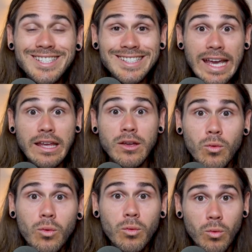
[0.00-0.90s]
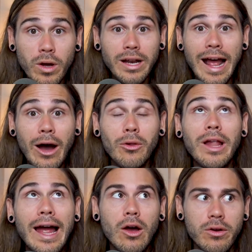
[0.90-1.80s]
to say what out
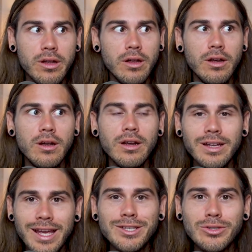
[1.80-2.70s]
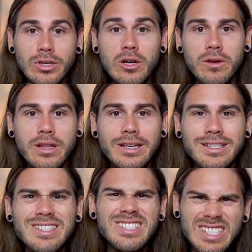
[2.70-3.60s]
loud, yes or no to
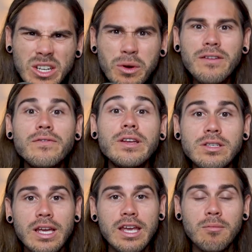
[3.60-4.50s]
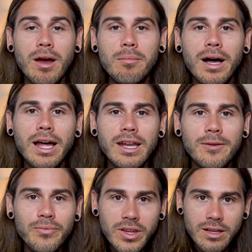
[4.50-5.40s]
this, and see what it feels like in my
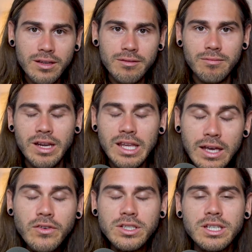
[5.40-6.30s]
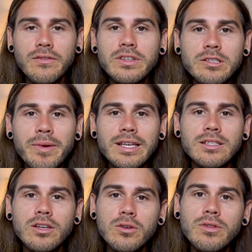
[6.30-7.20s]
body. And give yourself the space
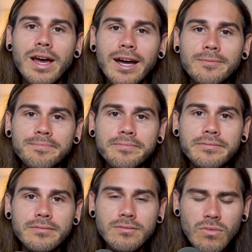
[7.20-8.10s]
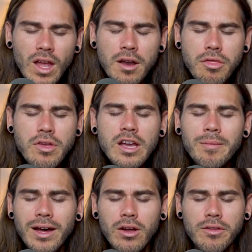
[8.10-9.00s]
to do that. And think
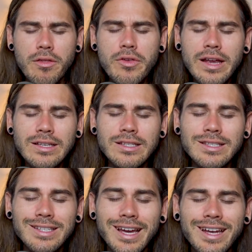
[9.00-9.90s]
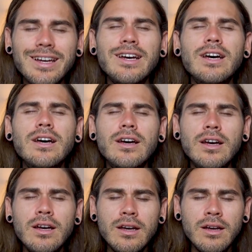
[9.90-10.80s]
about all the things and say,
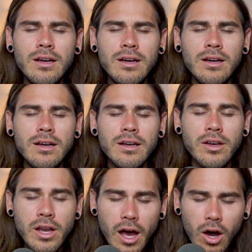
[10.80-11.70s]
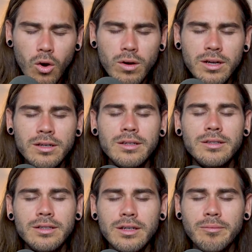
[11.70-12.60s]
no,
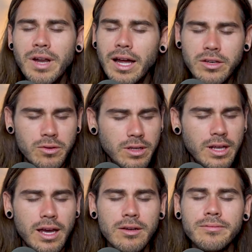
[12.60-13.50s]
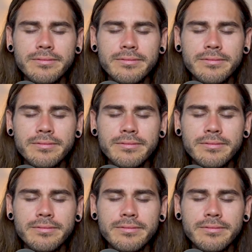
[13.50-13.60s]
not doing that.